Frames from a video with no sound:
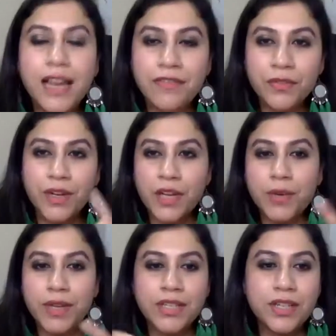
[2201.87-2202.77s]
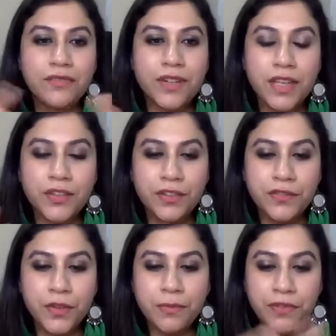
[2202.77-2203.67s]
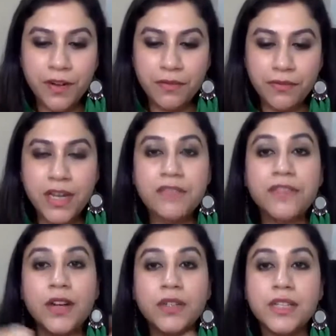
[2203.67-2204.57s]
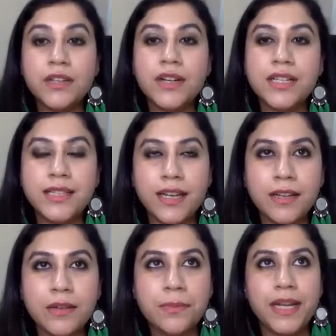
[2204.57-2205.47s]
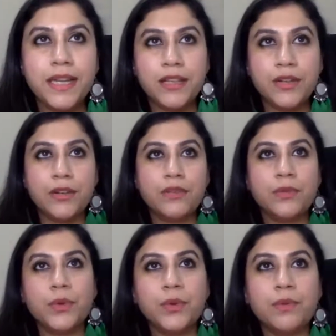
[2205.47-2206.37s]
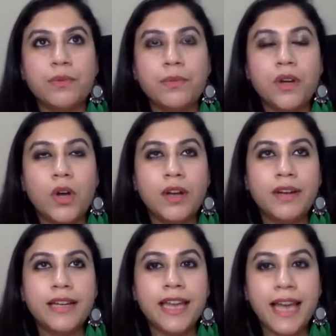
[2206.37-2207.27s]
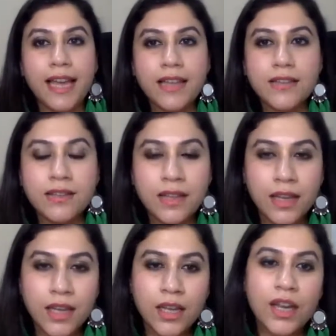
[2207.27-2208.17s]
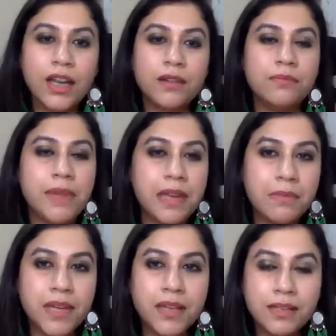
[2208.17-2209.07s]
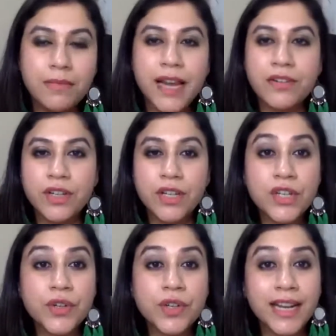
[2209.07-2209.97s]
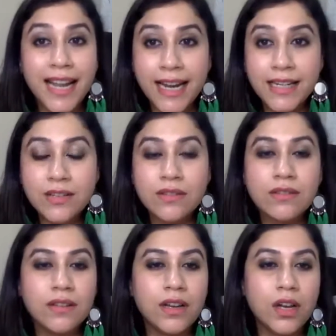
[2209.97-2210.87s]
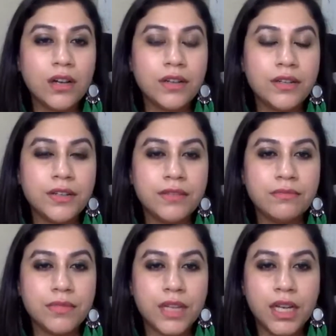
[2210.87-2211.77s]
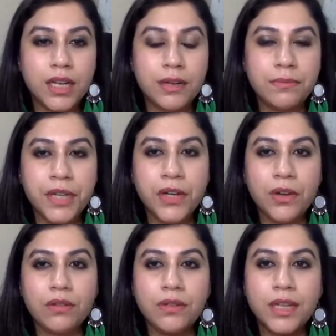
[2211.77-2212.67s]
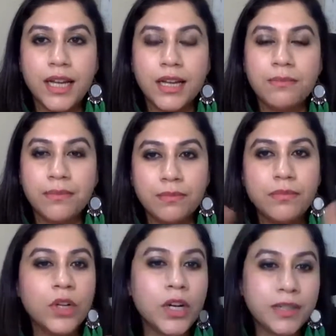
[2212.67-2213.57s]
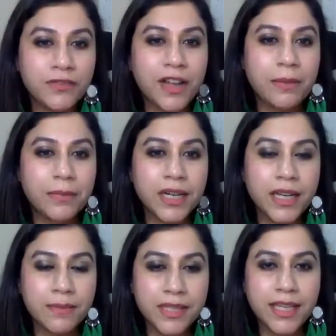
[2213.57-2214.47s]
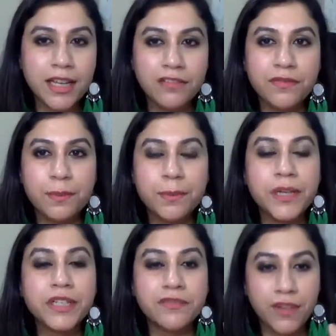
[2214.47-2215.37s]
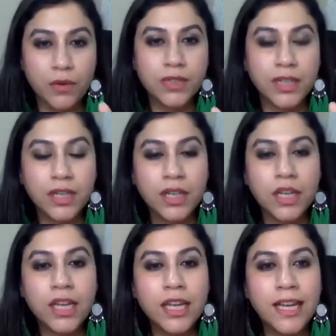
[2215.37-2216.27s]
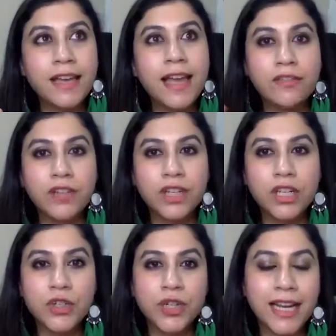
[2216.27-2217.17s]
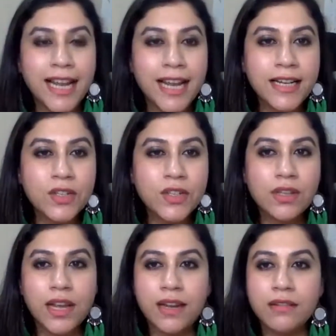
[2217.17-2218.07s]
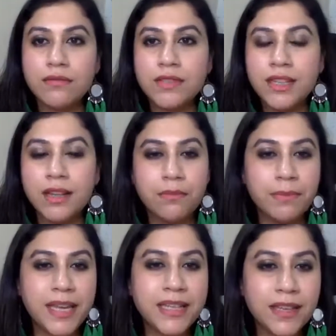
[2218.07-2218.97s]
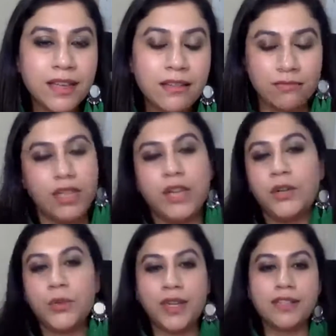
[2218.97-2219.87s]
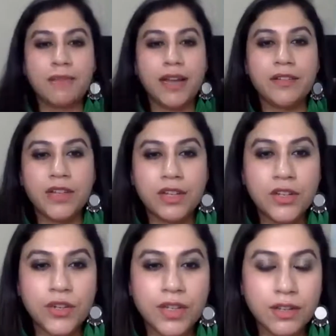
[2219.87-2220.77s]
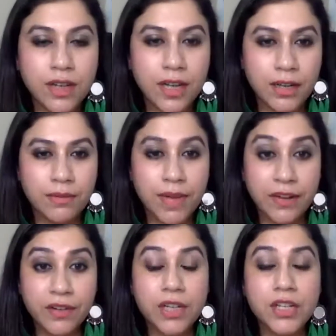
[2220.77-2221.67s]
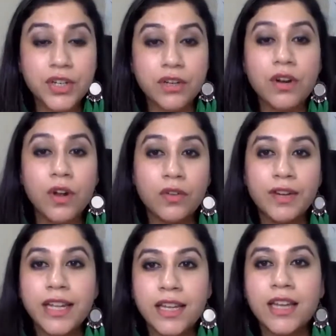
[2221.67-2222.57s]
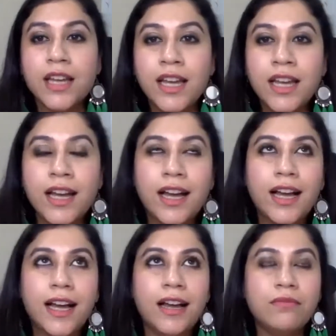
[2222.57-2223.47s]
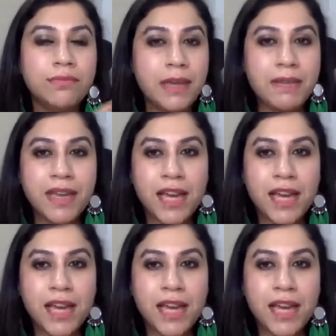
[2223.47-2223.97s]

have got a question for either of you. For a founder or a startup, like, who already has maybe some agricultural lands, or, not a farmer himself, but a founder, agricultural lands and some basic, doing some agriculture already, maybe